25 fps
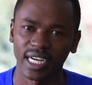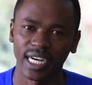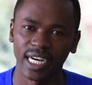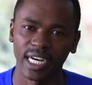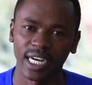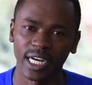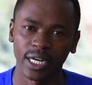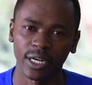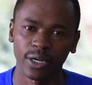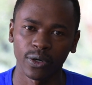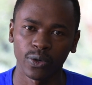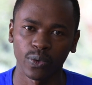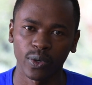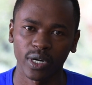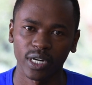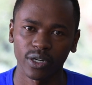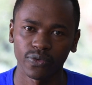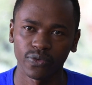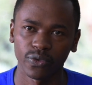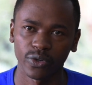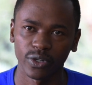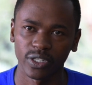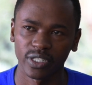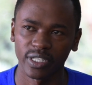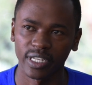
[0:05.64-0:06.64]
I
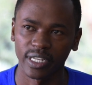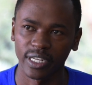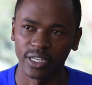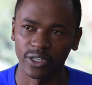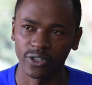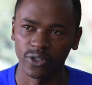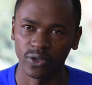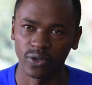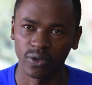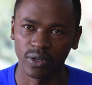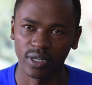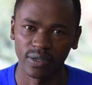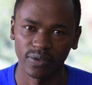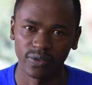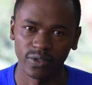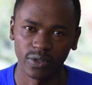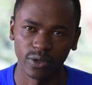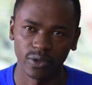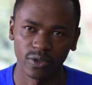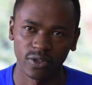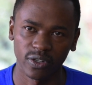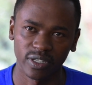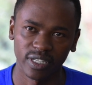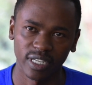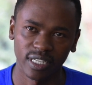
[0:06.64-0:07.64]
work for International
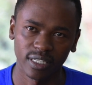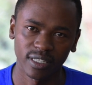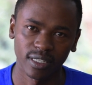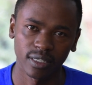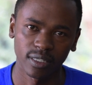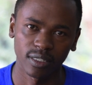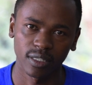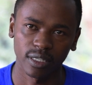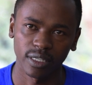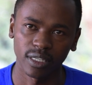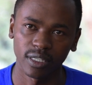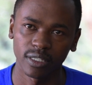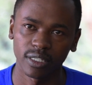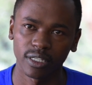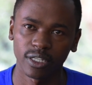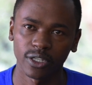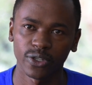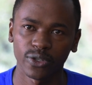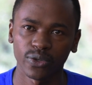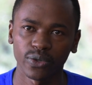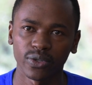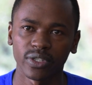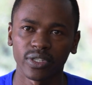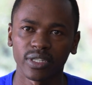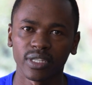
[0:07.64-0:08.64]
Livestock Research
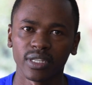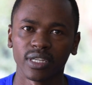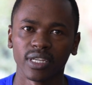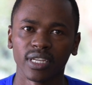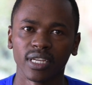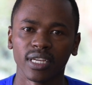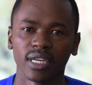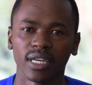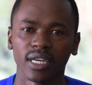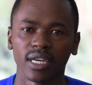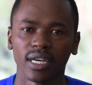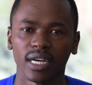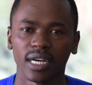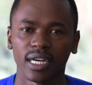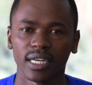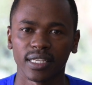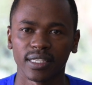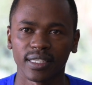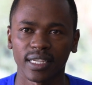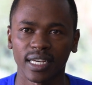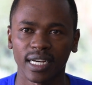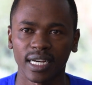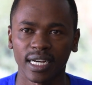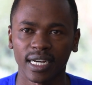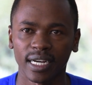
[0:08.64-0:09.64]
Institute
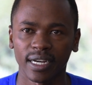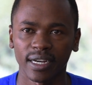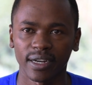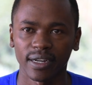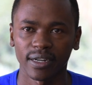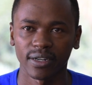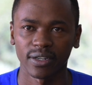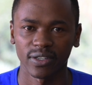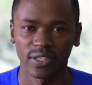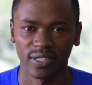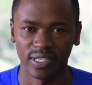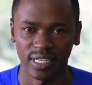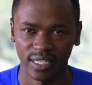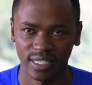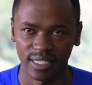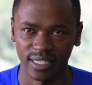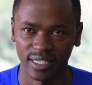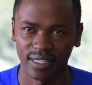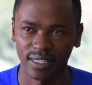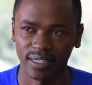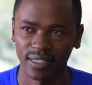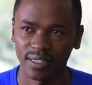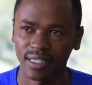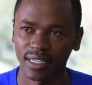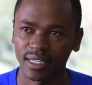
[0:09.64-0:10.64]
as a research
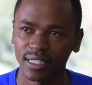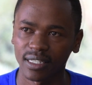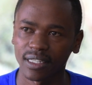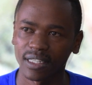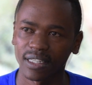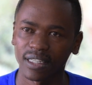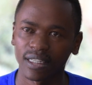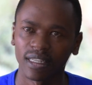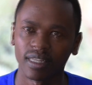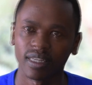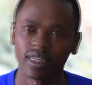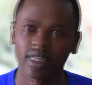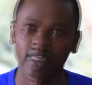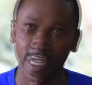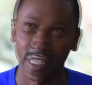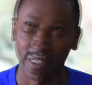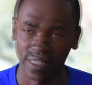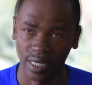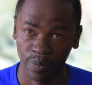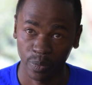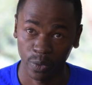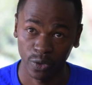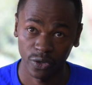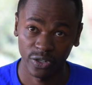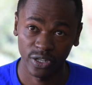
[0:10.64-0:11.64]
assistant. I
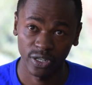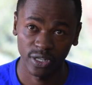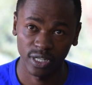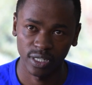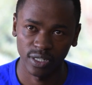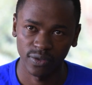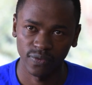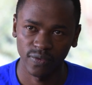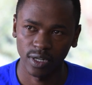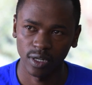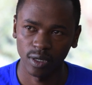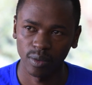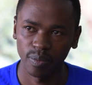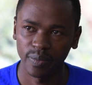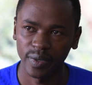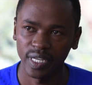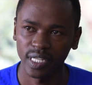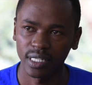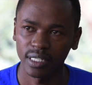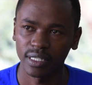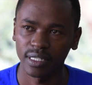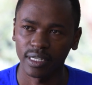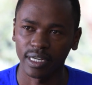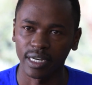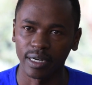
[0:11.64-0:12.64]
support dairy
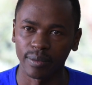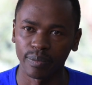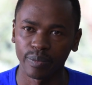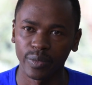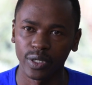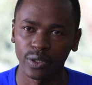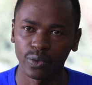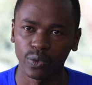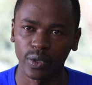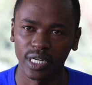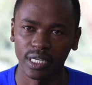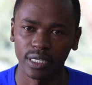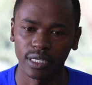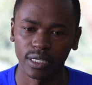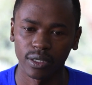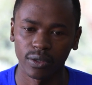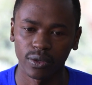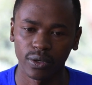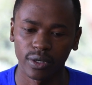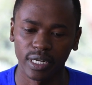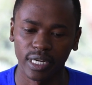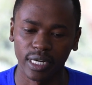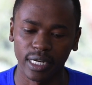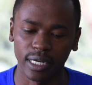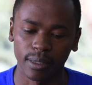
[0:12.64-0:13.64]
development. I've been working
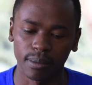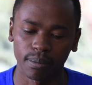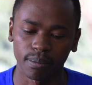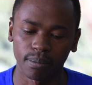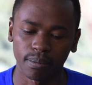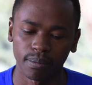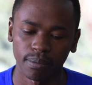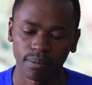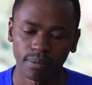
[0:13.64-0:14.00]
on an